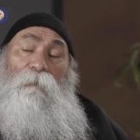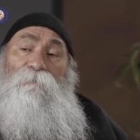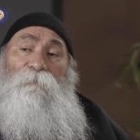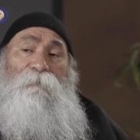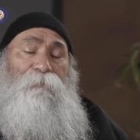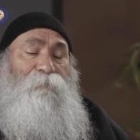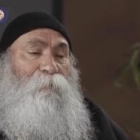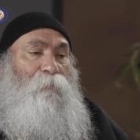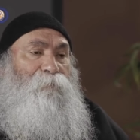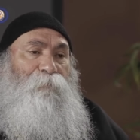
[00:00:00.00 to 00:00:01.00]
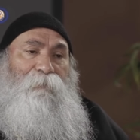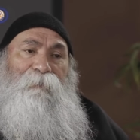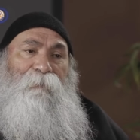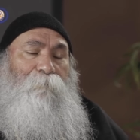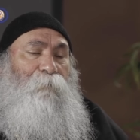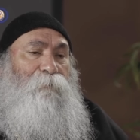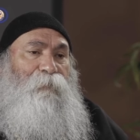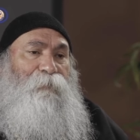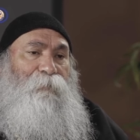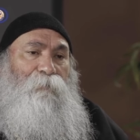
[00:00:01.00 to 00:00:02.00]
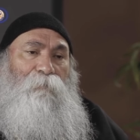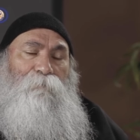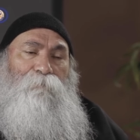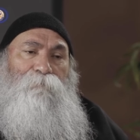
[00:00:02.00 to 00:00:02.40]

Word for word: First of all, for the simple reason